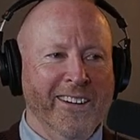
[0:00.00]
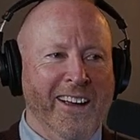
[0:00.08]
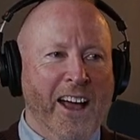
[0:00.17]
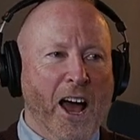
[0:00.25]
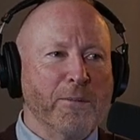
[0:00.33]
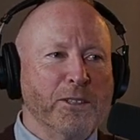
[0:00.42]

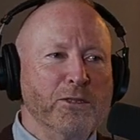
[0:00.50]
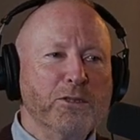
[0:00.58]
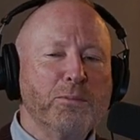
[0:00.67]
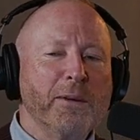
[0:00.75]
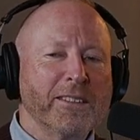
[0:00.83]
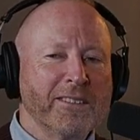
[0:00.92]
hmm. I mean, you
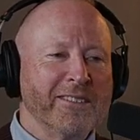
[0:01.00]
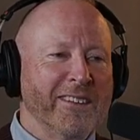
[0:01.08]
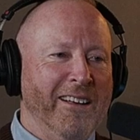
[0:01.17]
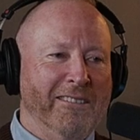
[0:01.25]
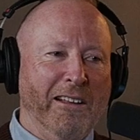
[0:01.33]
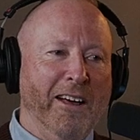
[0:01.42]
spent
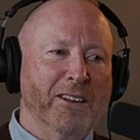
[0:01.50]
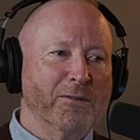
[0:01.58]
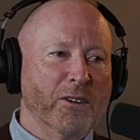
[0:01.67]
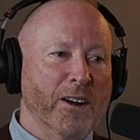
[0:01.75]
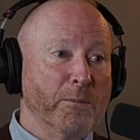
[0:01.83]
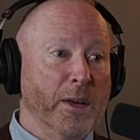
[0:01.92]
a lot of
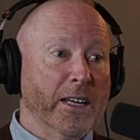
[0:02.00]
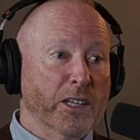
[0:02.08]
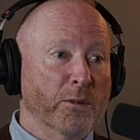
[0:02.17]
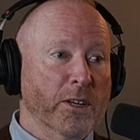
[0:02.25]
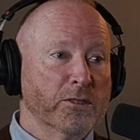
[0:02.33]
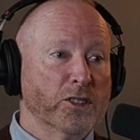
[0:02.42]
your F B I
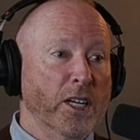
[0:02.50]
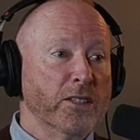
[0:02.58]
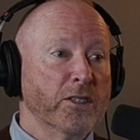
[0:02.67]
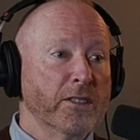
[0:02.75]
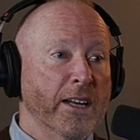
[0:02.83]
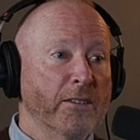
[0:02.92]
career
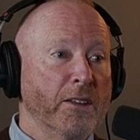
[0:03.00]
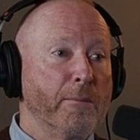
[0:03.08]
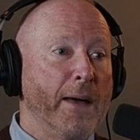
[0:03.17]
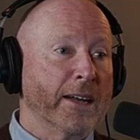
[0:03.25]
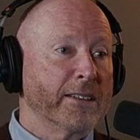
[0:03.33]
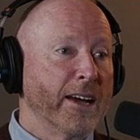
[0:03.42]
chasing down the
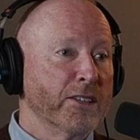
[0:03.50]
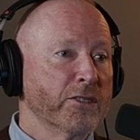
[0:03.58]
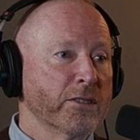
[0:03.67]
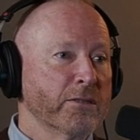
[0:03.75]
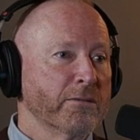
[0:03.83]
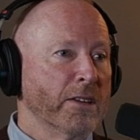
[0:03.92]
bad
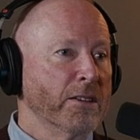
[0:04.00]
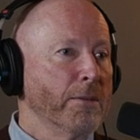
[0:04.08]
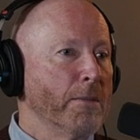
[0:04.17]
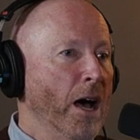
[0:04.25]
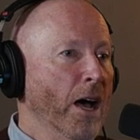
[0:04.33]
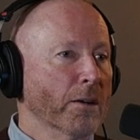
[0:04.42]
guys in the
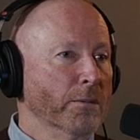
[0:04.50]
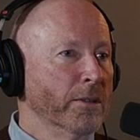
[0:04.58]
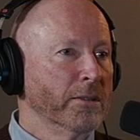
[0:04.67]
mob.